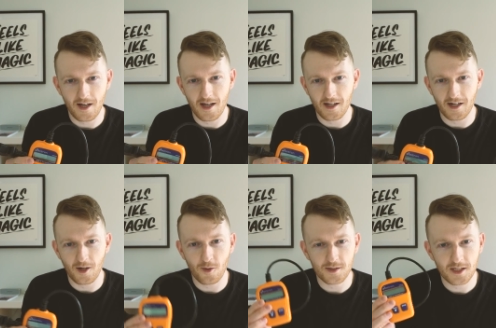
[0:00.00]
and
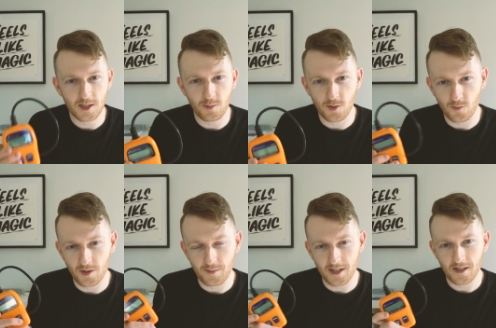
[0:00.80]
I always keep one
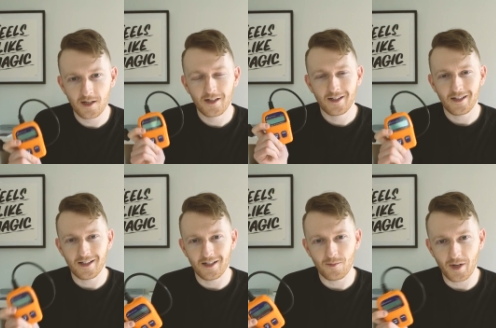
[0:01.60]
with me
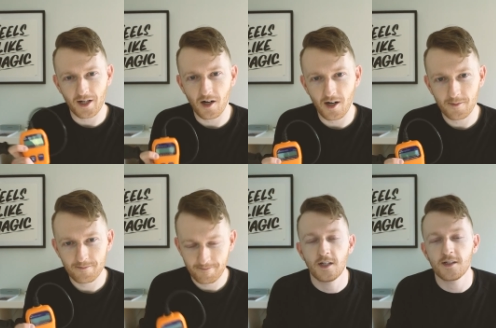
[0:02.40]
in my car.
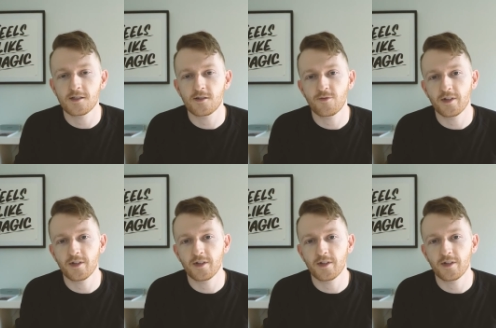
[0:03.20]
This is a